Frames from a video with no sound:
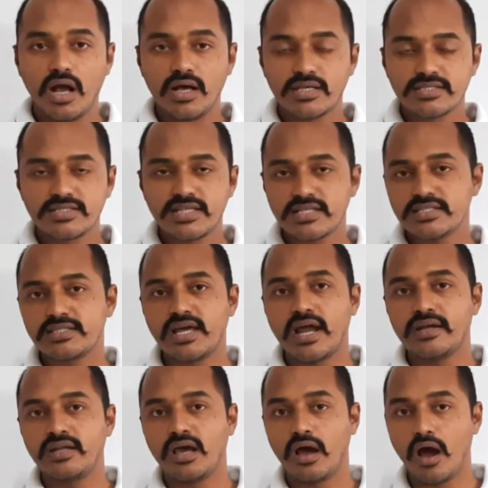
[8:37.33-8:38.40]
such
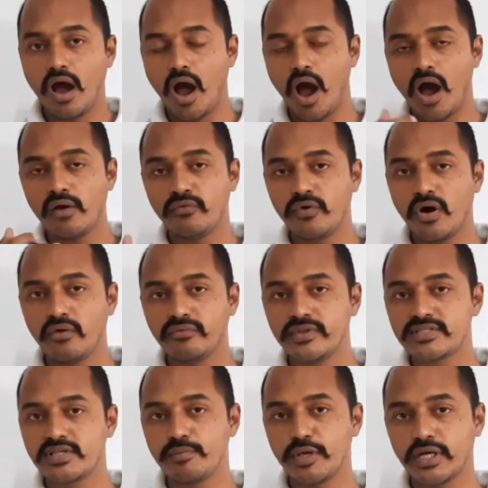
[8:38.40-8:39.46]
that half of the
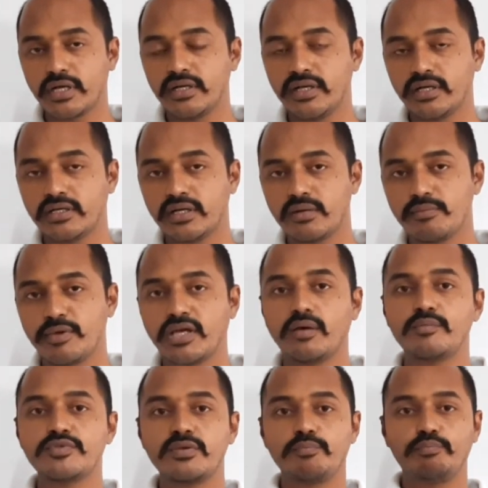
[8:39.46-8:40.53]
semiconductor
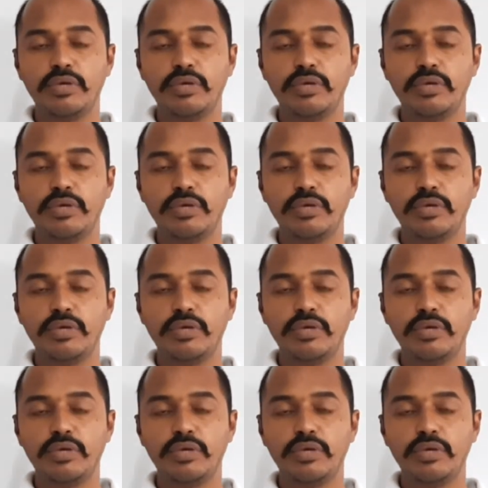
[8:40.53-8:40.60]
becomes